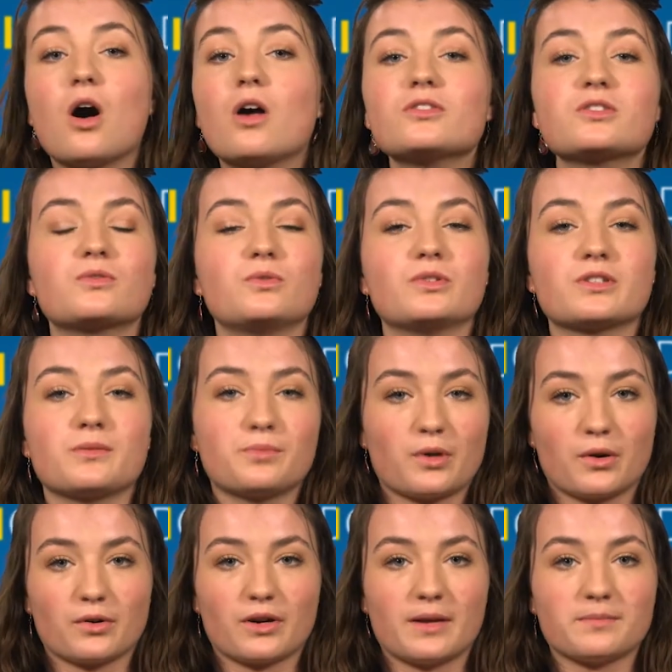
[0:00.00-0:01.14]
all schools and
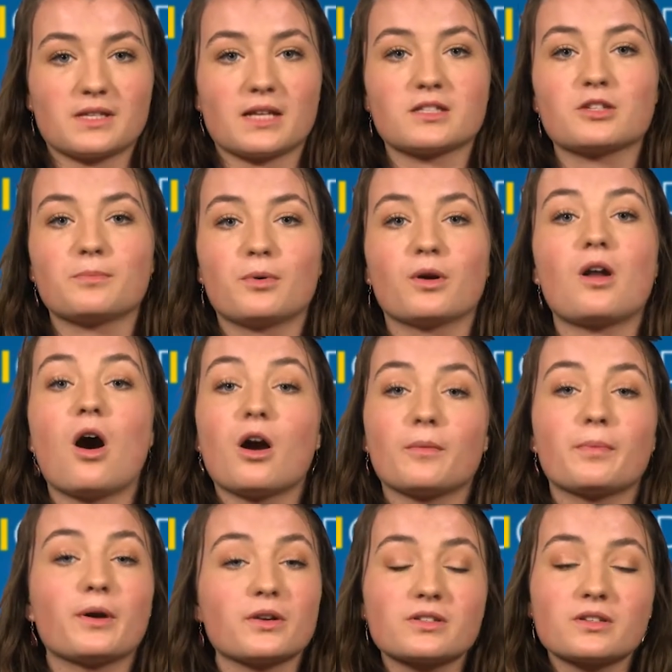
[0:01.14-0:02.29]
programs that support our
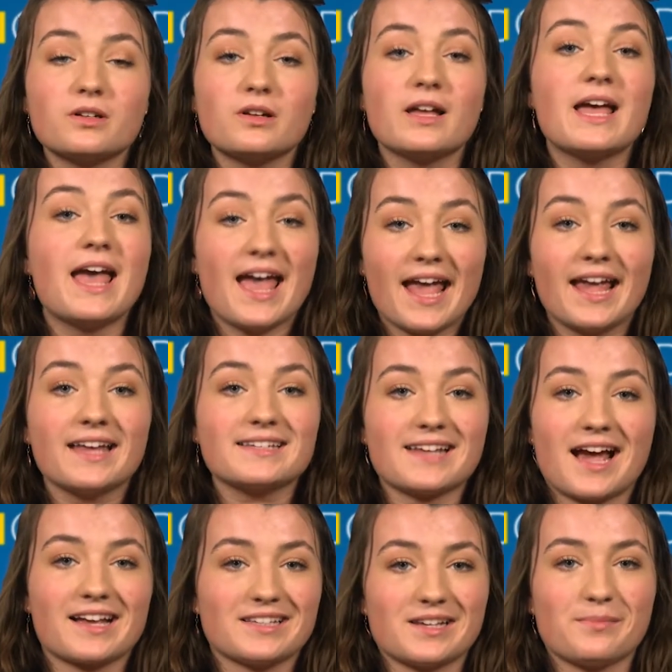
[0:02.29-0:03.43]
personal and
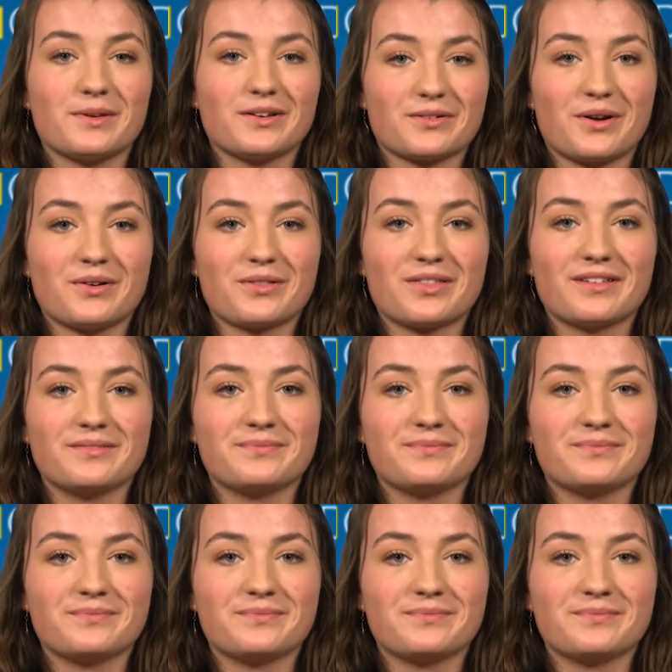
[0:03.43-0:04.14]
academic growth.